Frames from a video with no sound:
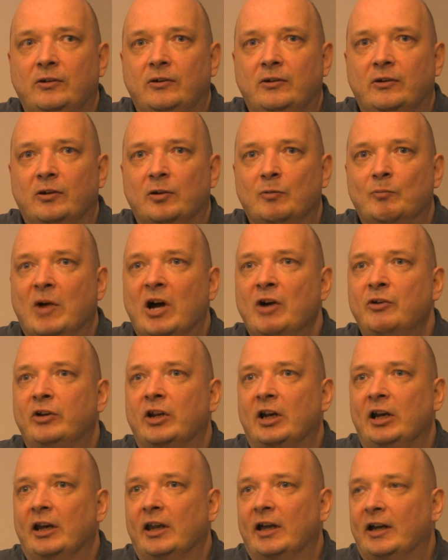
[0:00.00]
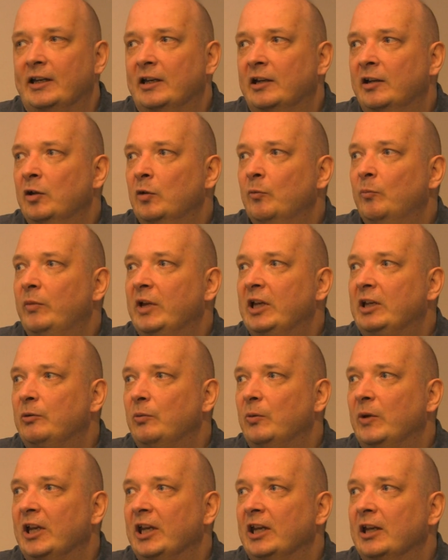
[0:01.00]
the boundary line
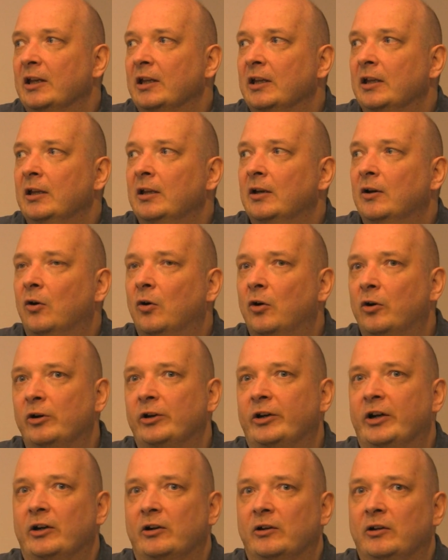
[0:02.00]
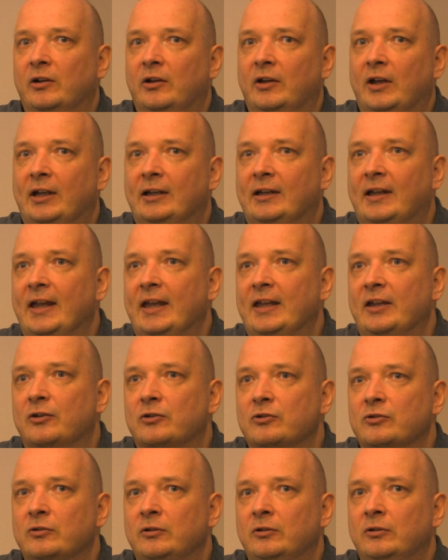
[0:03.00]
between order and
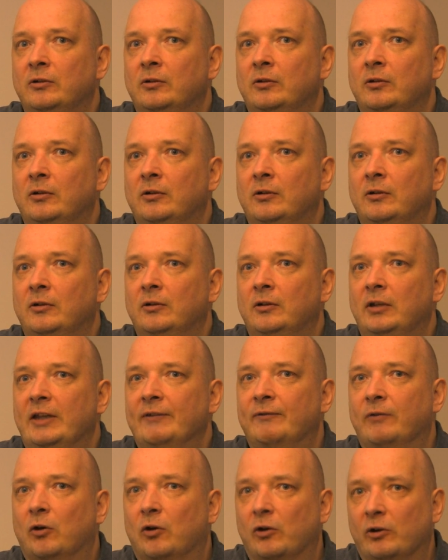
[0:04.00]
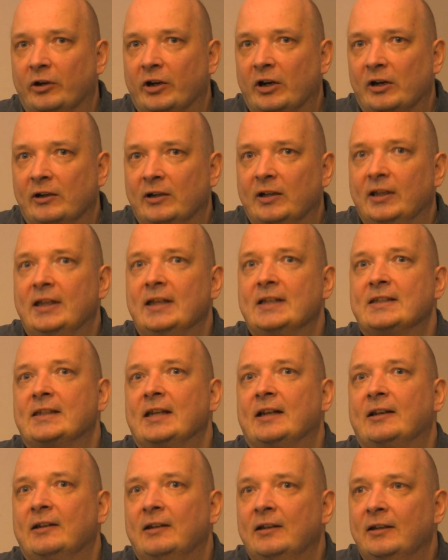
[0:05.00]
chaos. If order is
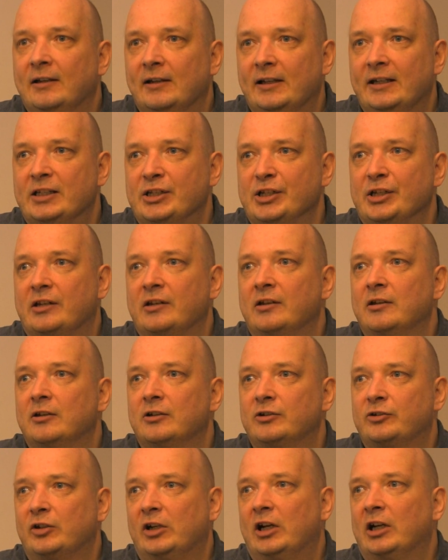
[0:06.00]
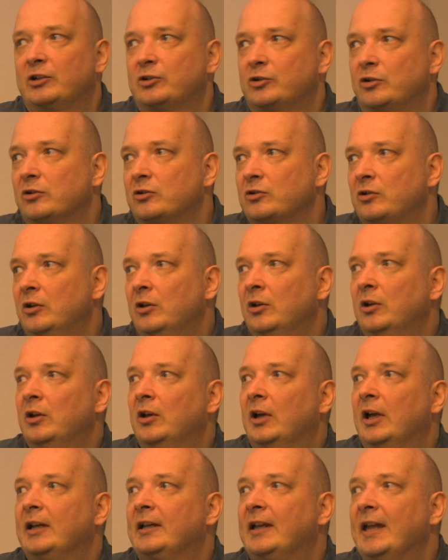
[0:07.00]
that rigid structures
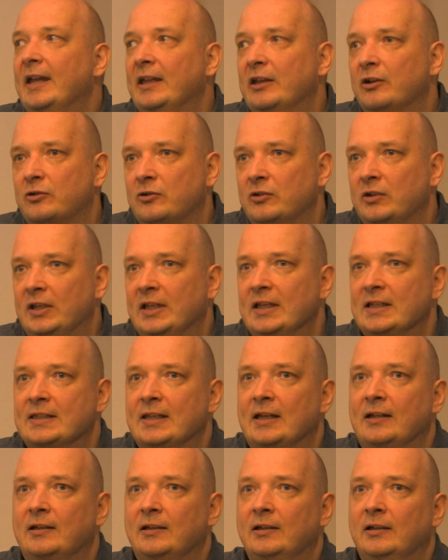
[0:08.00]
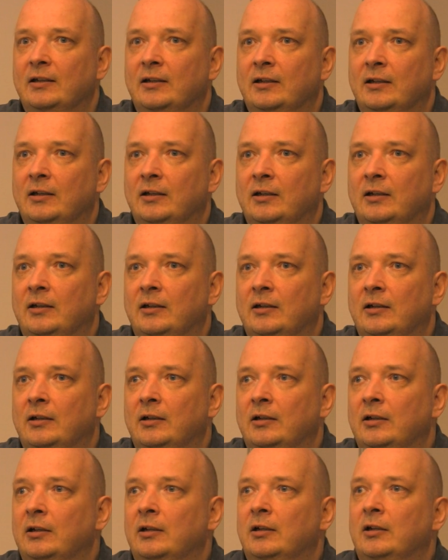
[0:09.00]
and chaos is that
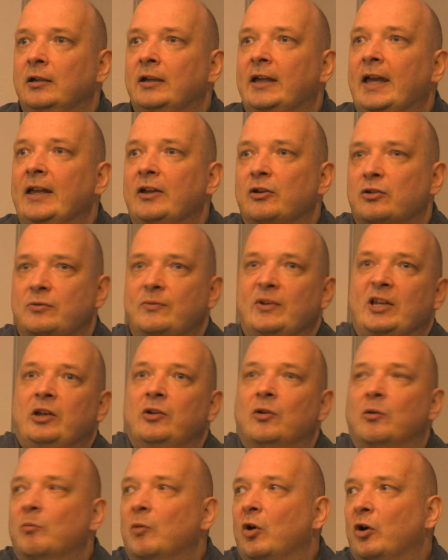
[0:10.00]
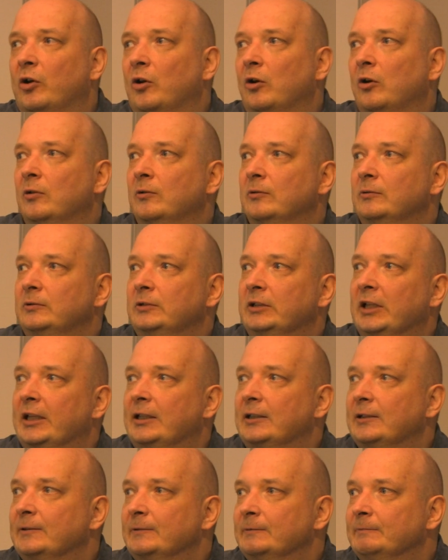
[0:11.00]
chaos with no model
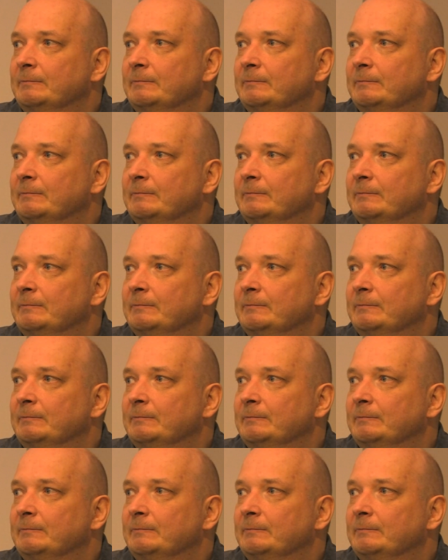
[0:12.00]
yet.